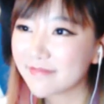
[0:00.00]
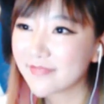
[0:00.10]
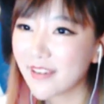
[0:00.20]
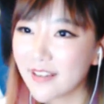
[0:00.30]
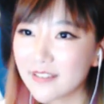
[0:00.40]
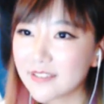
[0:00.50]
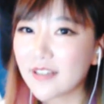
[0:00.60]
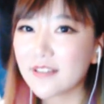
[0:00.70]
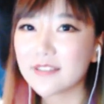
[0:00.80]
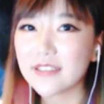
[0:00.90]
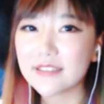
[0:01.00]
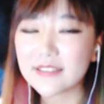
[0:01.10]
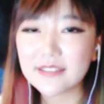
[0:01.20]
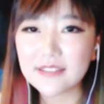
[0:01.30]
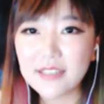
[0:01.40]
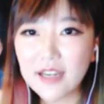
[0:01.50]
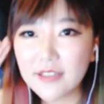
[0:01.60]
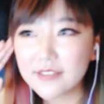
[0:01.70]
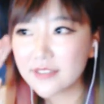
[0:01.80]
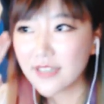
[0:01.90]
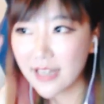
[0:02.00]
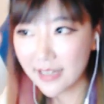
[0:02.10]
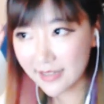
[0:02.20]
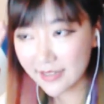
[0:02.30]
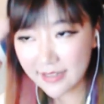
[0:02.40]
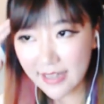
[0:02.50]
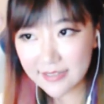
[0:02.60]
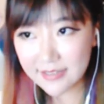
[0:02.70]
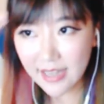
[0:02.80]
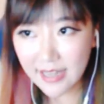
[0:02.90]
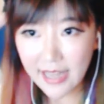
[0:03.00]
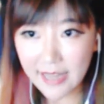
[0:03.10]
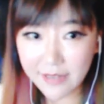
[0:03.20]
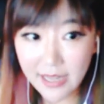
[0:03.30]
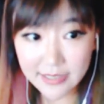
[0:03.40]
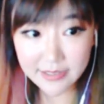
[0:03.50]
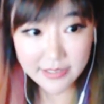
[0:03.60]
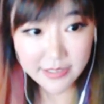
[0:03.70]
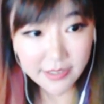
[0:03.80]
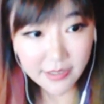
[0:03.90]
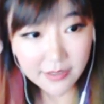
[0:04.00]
So it's not that I have an idea